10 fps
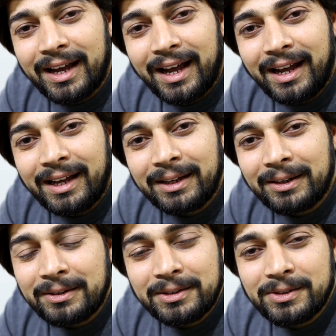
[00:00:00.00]

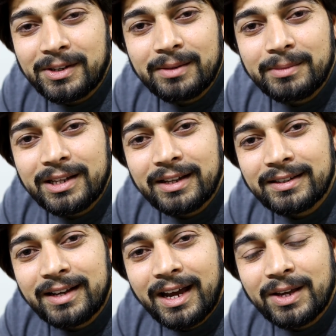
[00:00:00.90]
Uh, you can be the
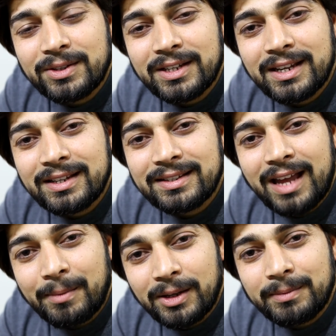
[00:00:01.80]
other guy who says,
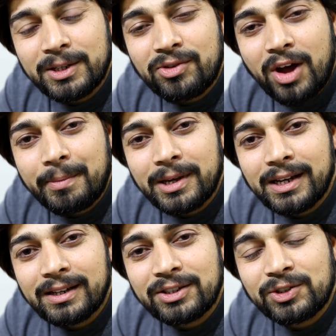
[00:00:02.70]
I'm going to be
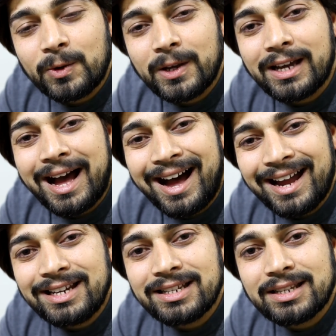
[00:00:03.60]
dropping it, showing
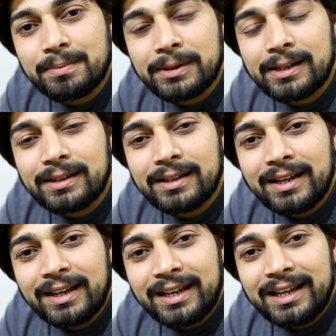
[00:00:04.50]
high discipline
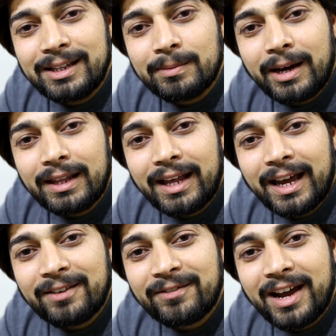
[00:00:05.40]
in my
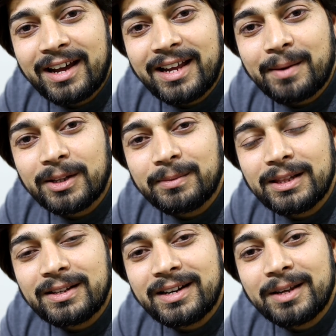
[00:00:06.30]
life, and I'm going to
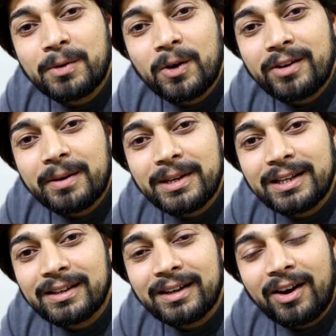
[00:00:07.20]
be learning
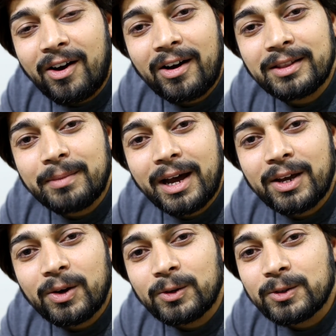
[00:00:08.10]
programming on
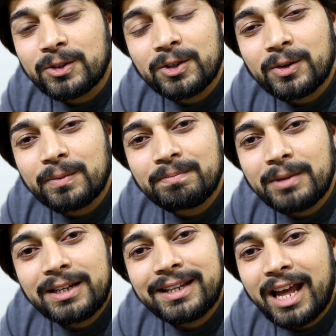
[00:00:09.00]
my own. So
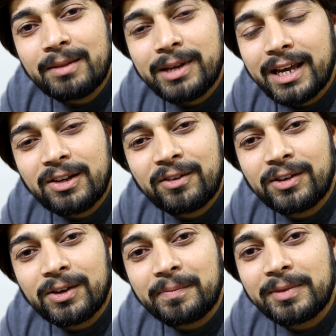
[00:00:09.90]
it can be any
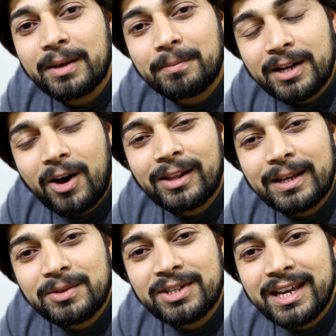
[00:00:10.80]
of you. But all
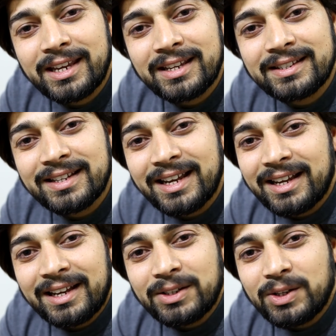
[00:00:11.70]
I'm saying is,
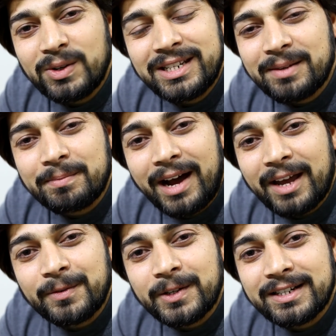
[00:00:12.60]
don't take
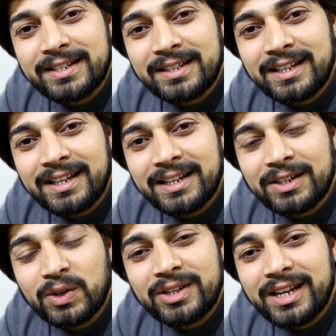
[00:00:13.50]
my words in
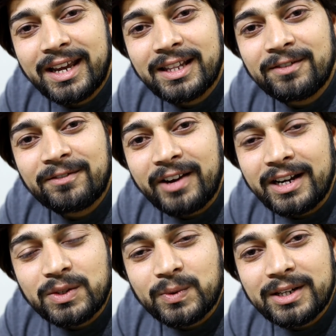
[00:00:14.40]
here, don't take any
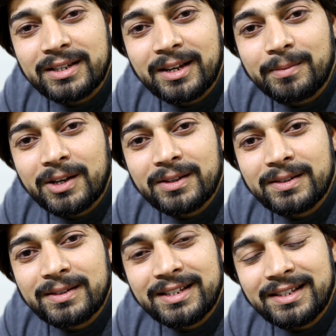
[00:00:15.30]
friend's word there
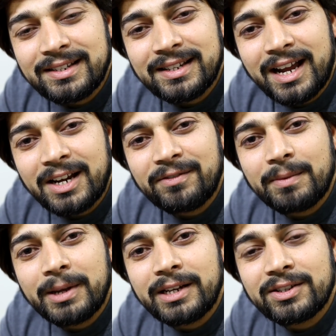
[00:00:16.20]
because this is a kind of
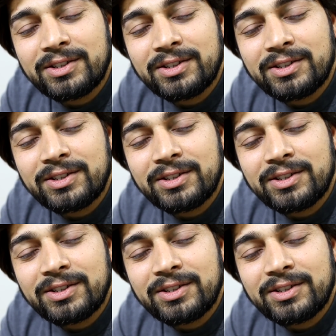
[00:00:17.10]
a big